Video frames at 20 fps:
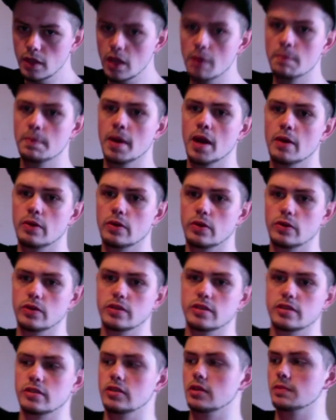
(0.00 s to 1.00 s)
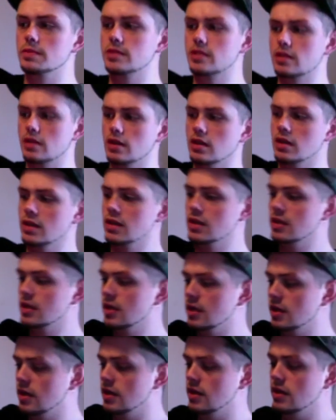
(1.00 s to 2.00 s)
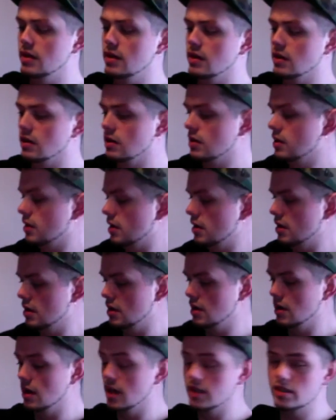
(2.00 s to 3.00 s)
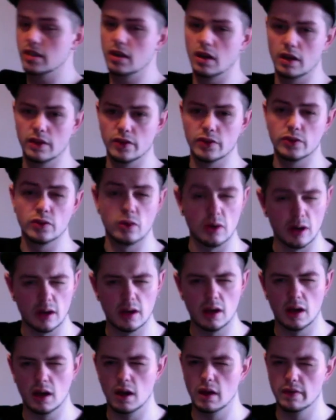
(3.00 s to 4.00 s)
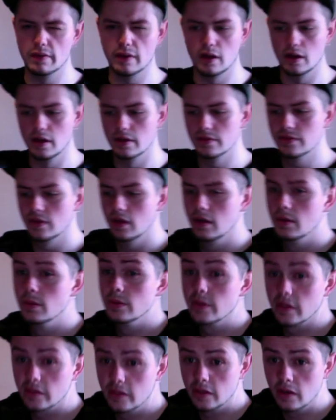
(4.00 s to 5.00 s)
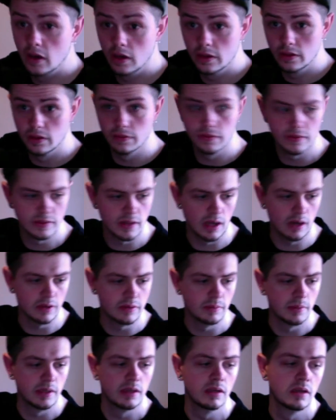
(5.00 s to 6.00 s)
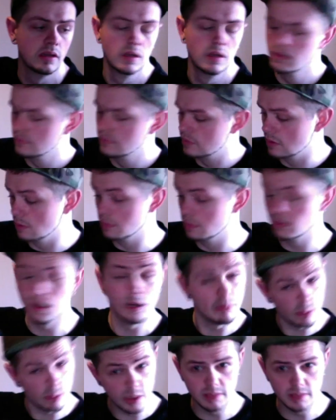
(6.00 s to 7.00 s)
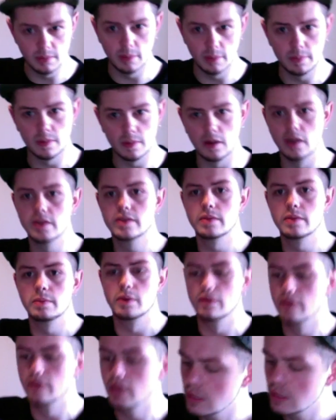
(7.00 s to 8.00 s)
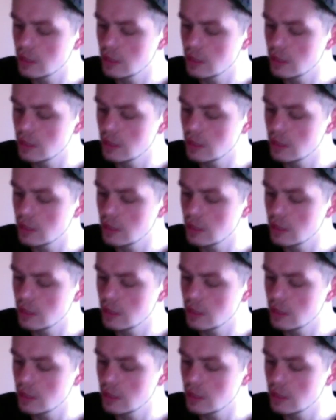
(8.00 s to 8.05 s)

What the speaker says: Power Orange Nupste here. I actually got it in the store, got it off a guy outside who was actually kind enough to sell it to me for a pretty reasonable price above it.